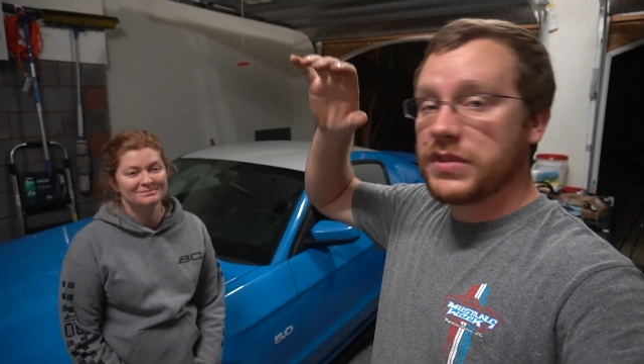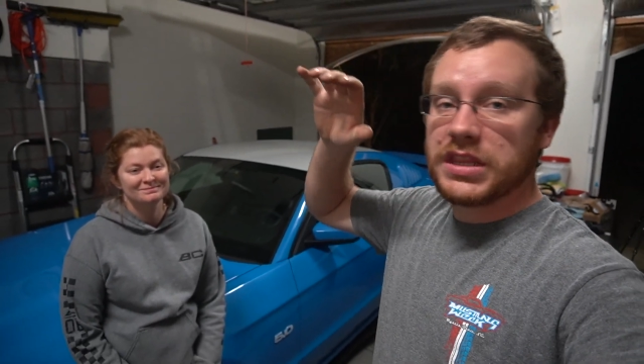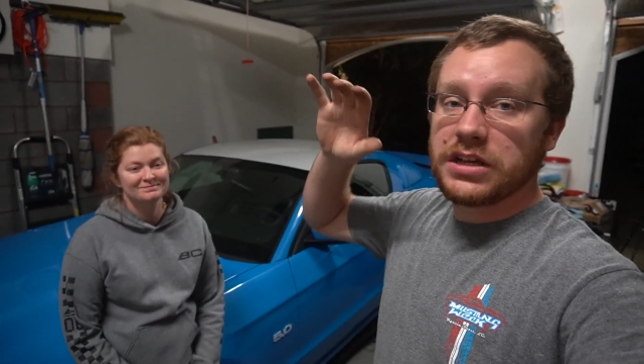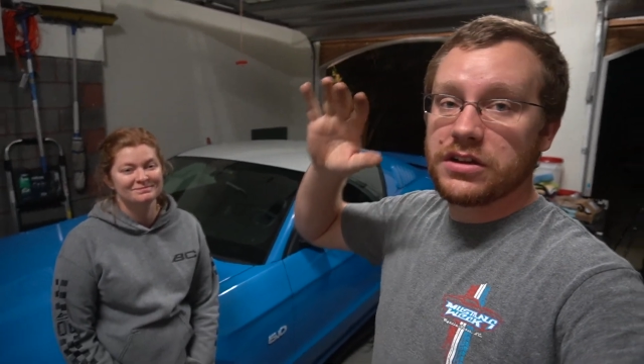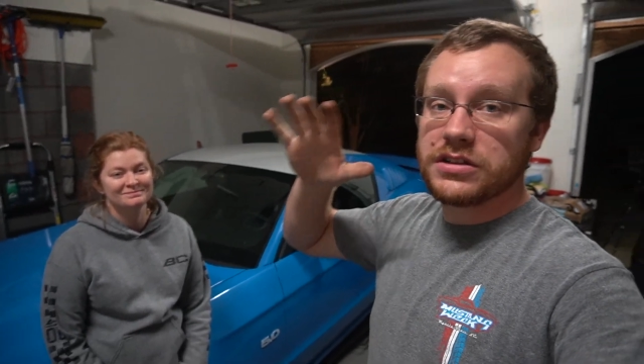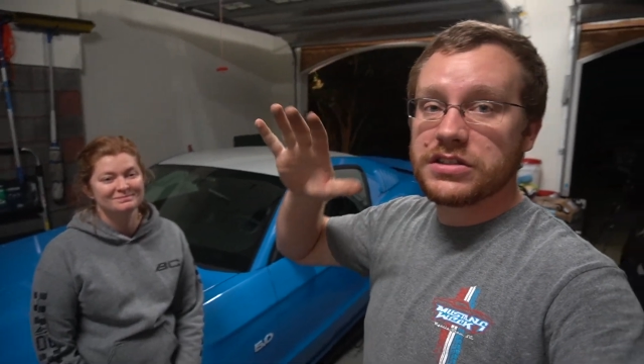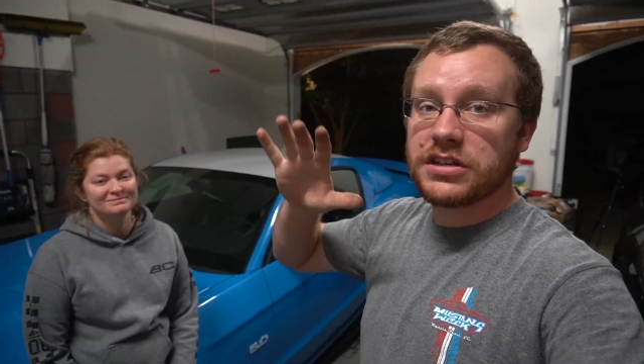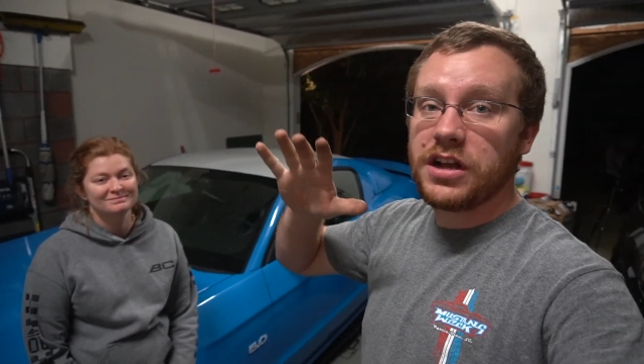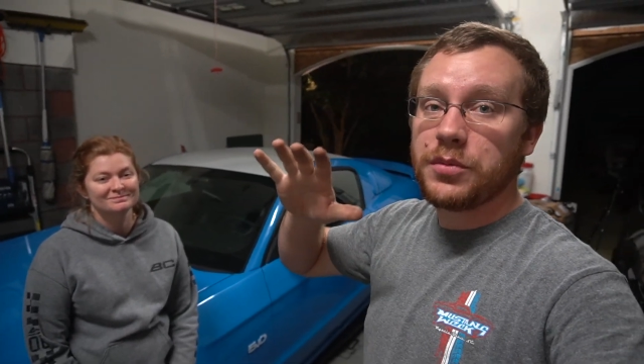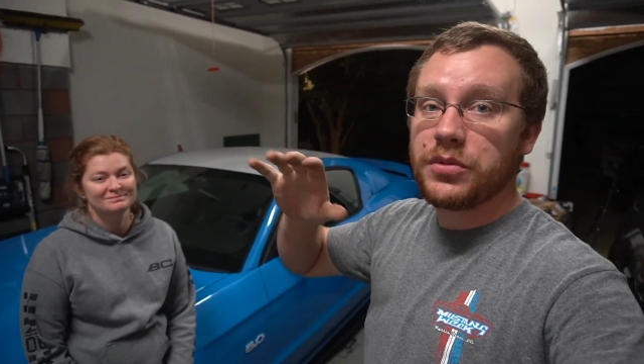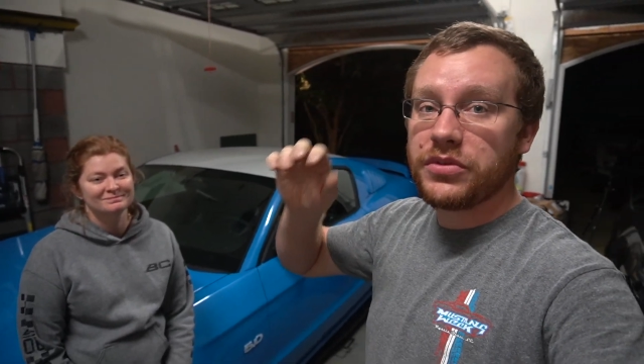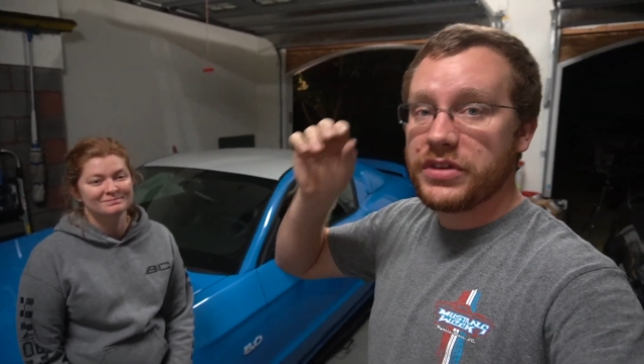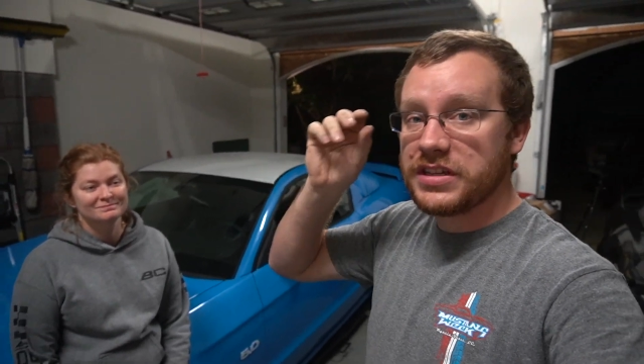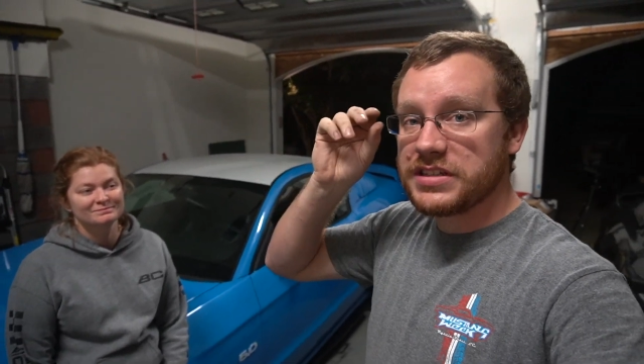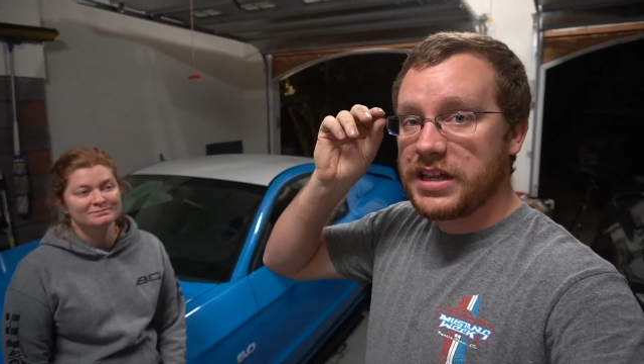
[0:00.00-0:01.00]
there's a couple
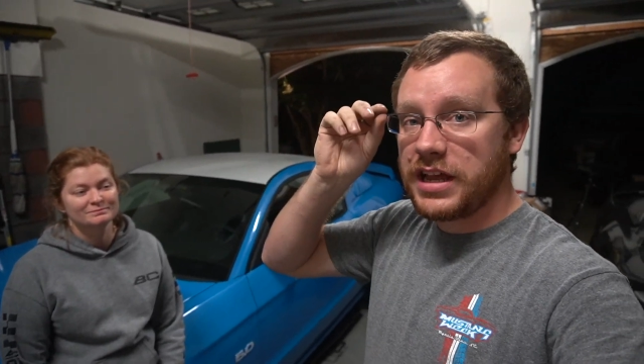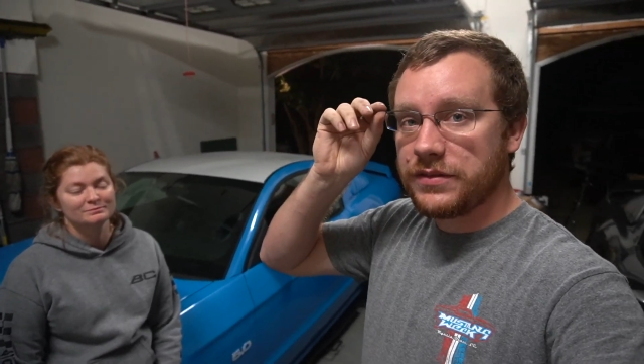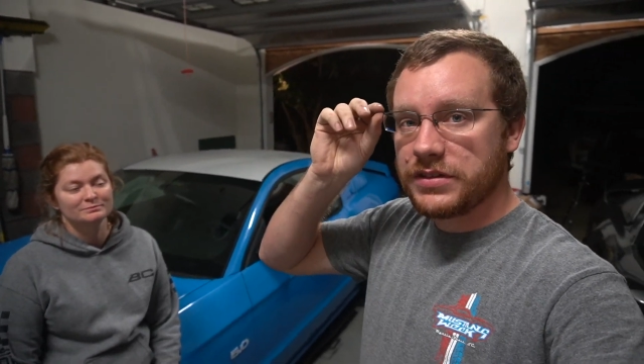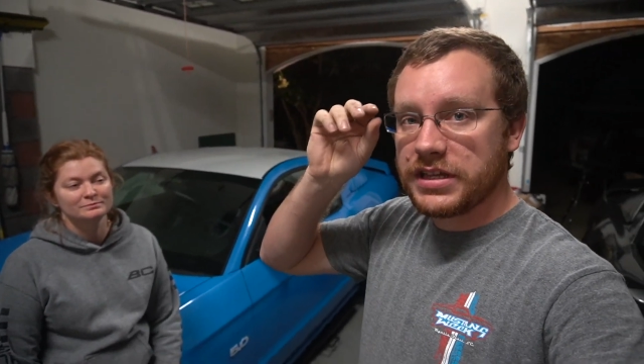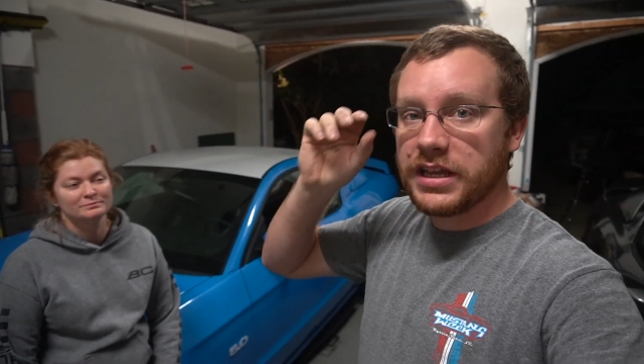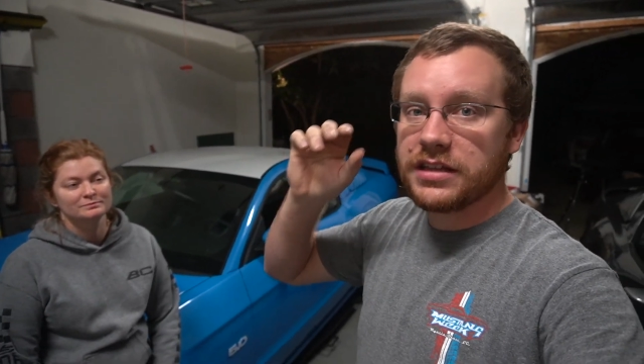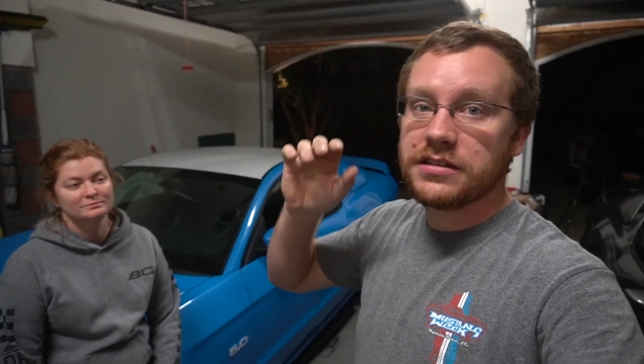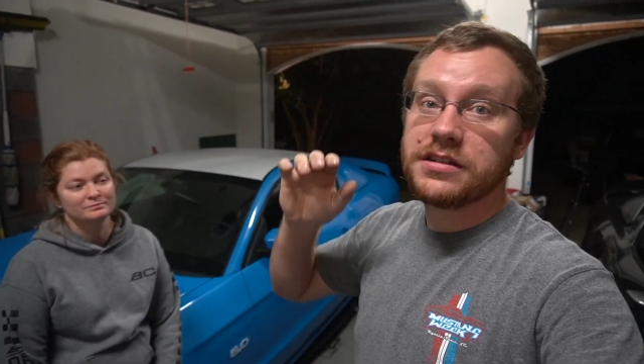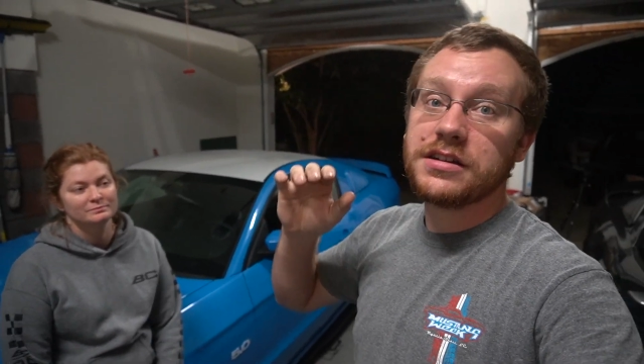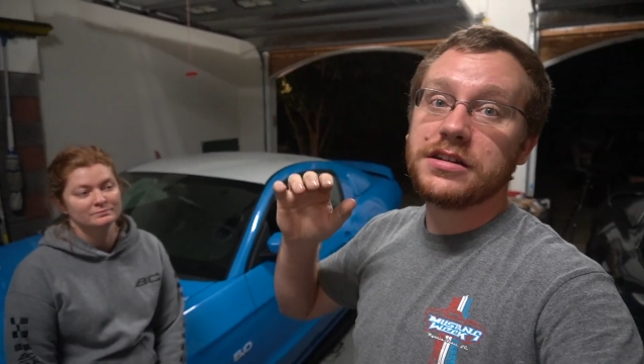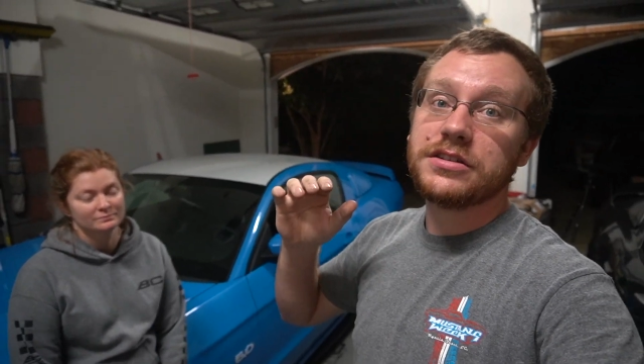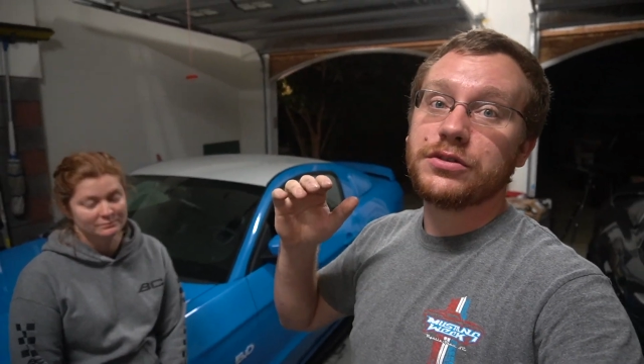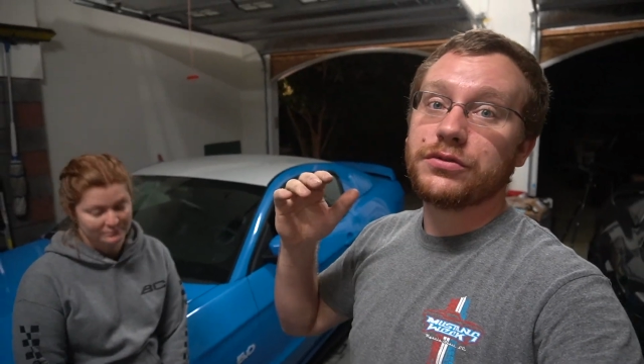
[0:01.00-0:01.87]
things that have to get done